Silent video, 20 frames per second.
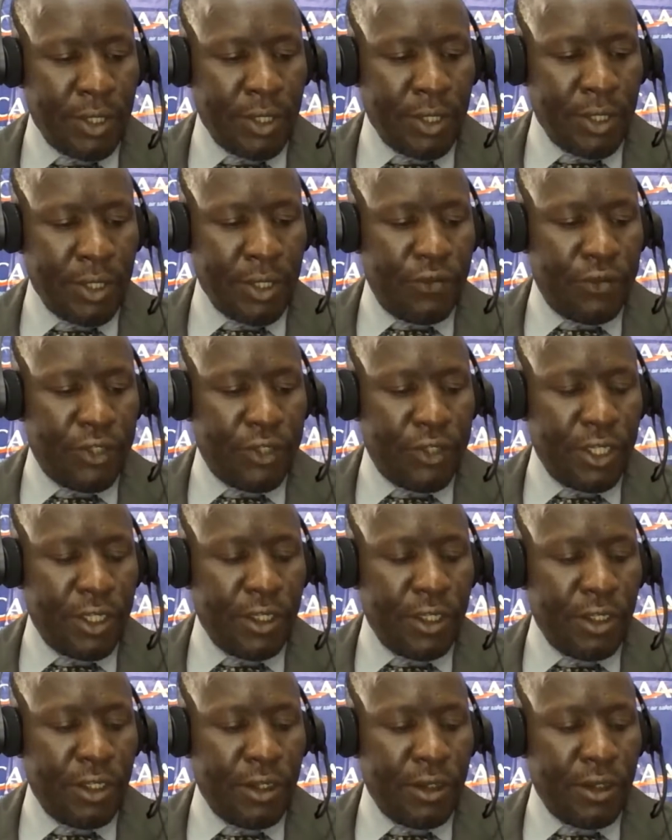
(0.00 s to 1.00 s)
50, you
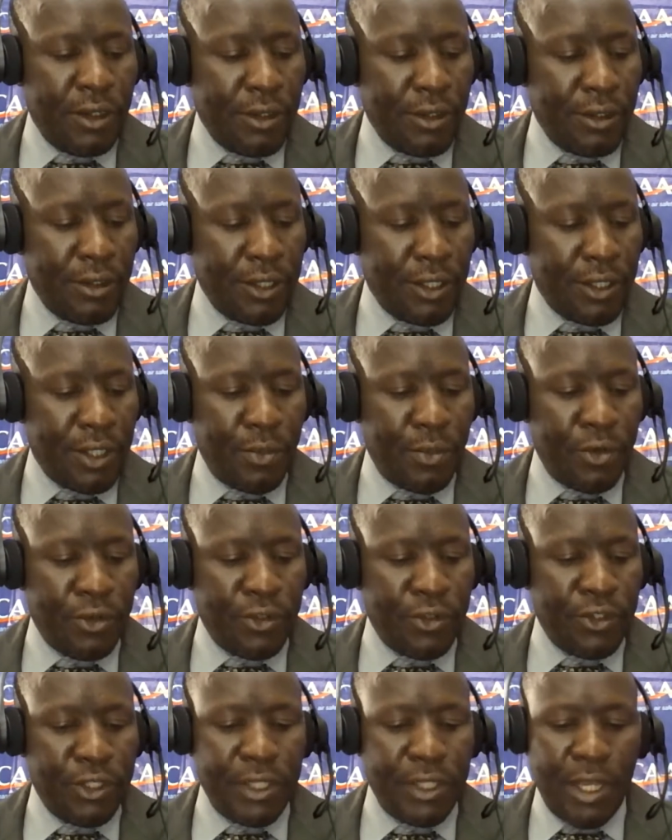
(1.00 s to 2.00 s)
say the
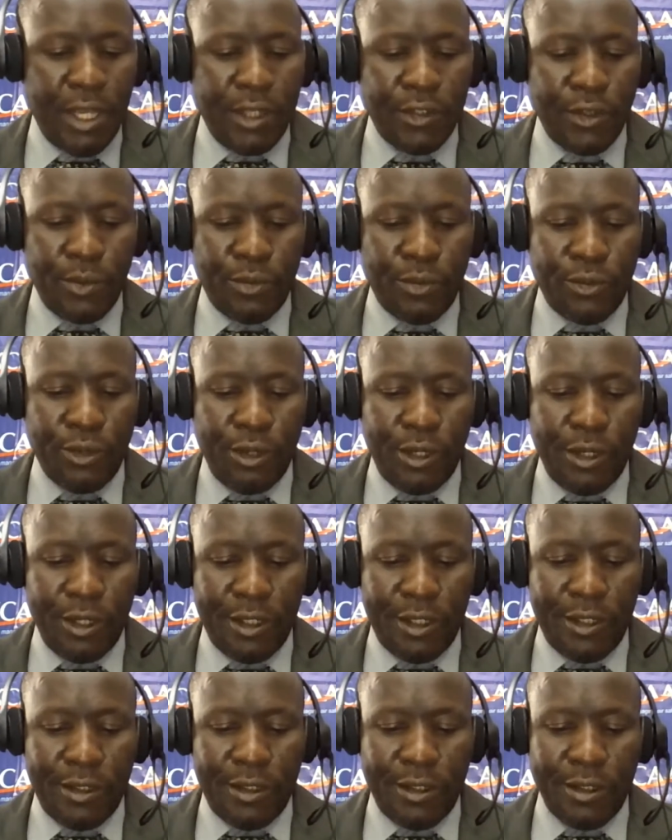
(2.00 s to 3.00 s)
procedure is
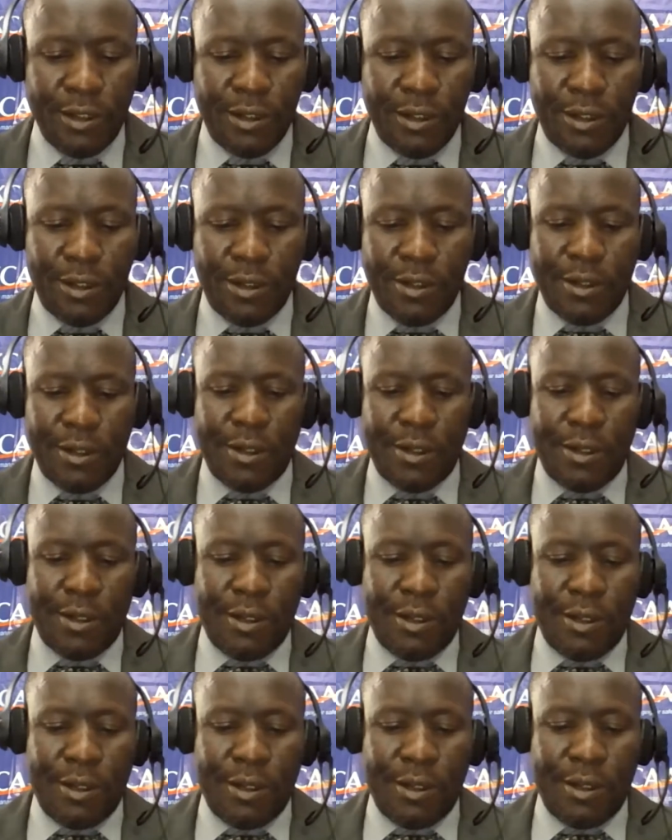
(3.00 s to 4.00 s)
obsolete.
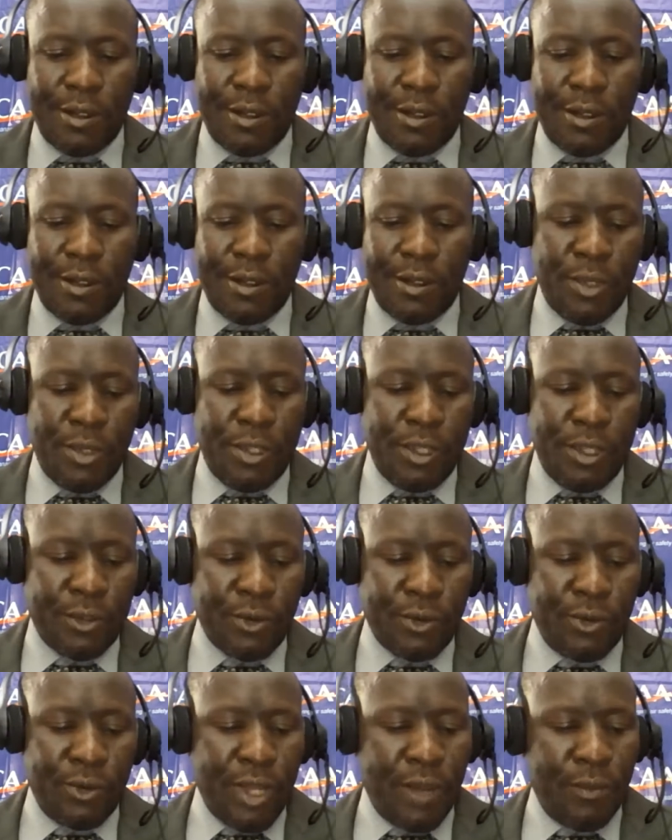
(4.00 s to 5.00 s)
Yeah, maybe this
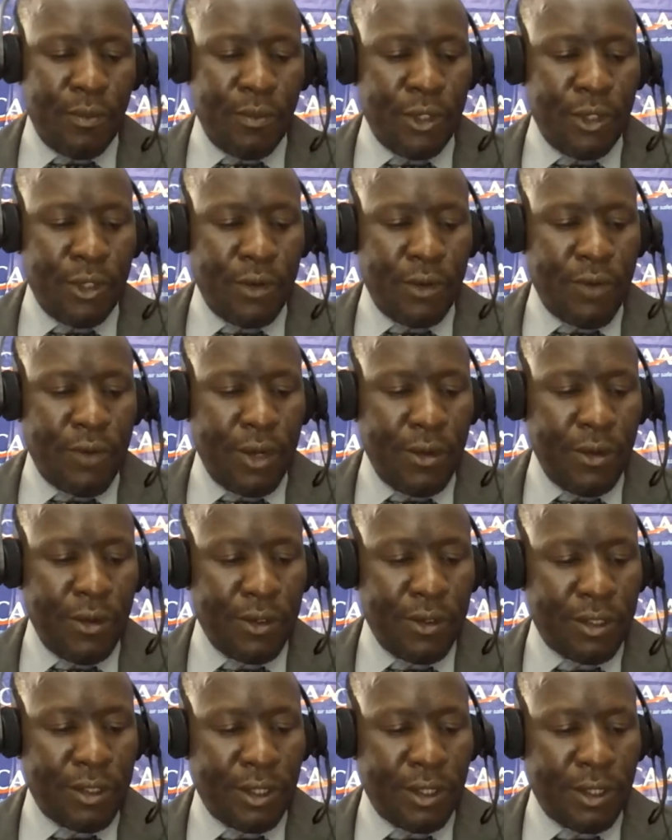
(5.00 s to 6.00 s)
could have been
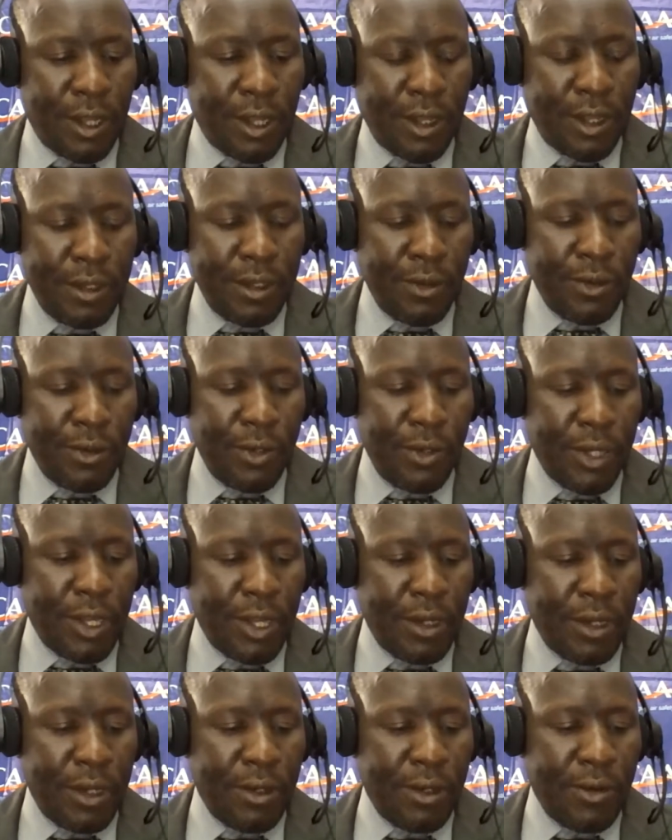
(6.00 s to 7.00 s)
overlooked. Again, we
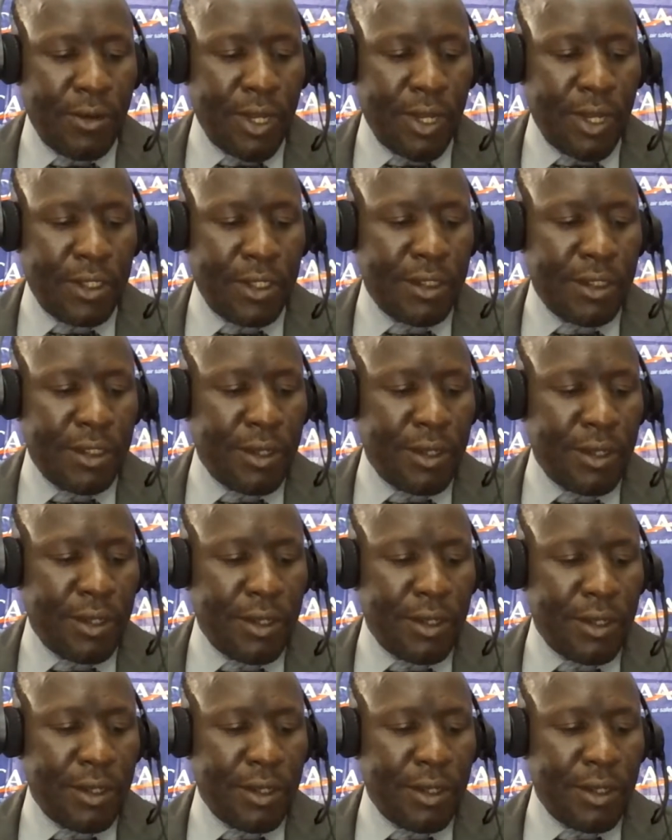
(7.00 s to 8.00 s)
can look at it, a
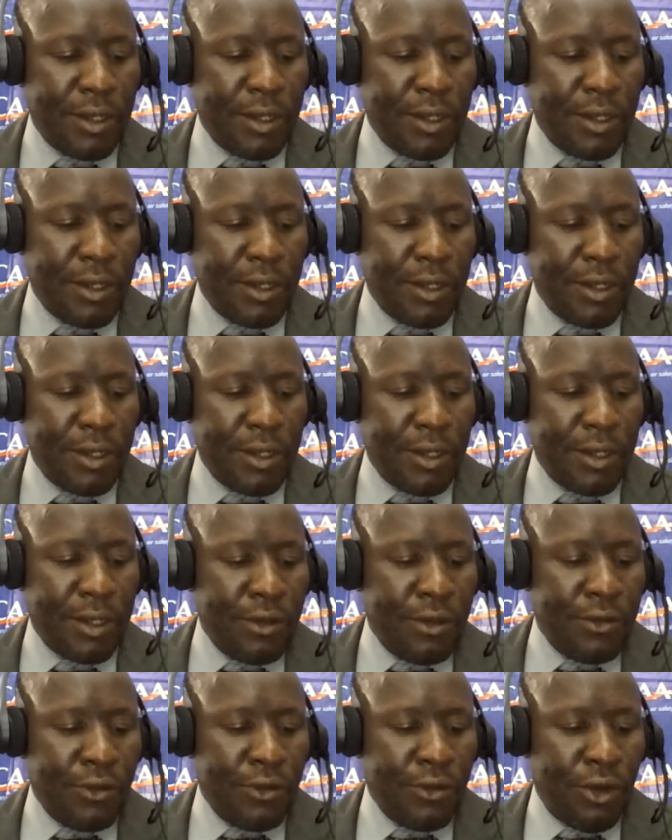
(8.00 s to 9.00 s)
procedure
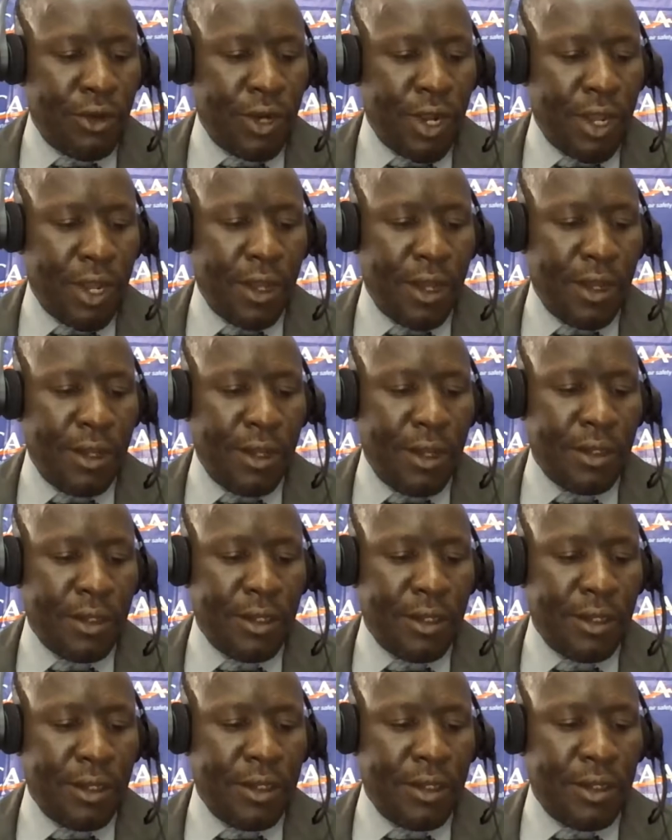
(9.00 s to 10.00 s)
for
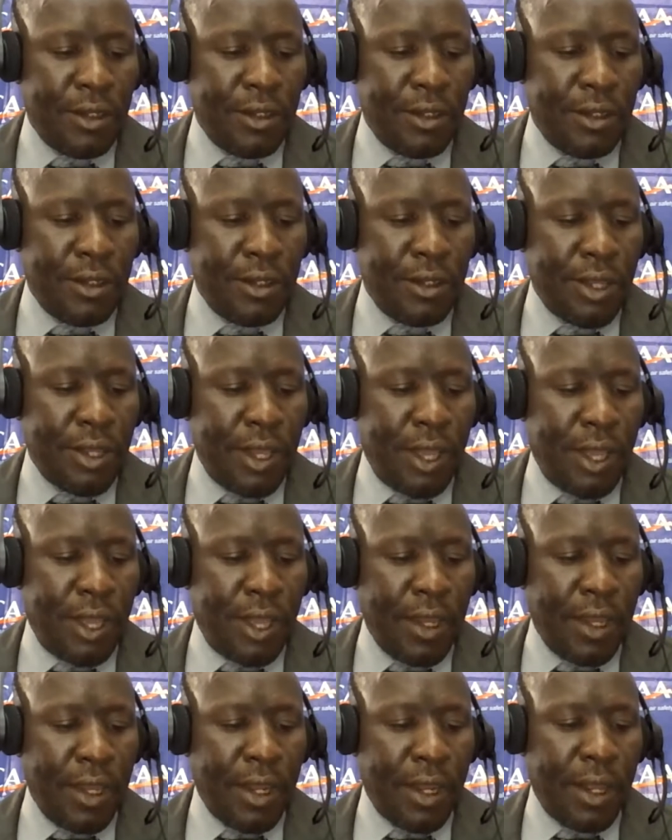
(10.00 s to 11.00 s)

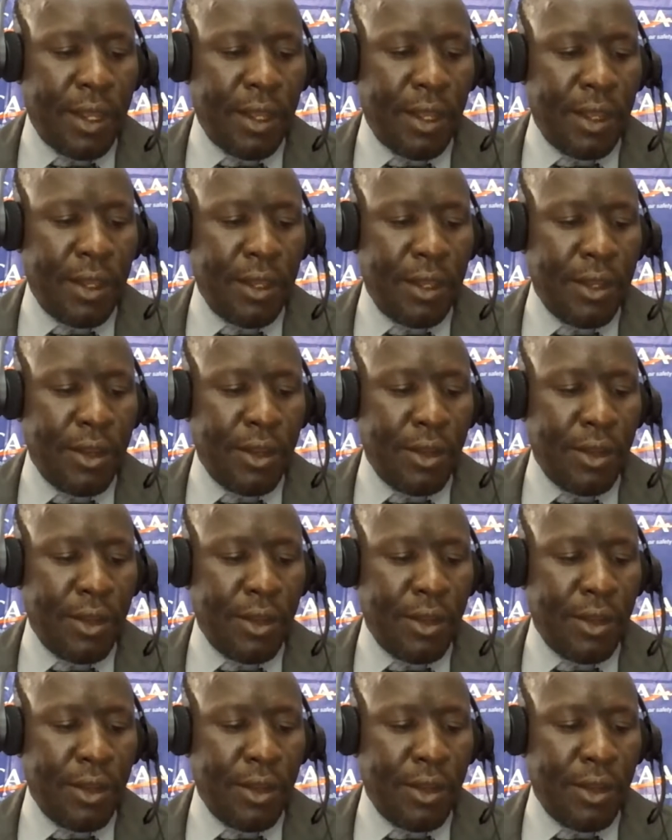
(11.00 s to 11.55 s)
error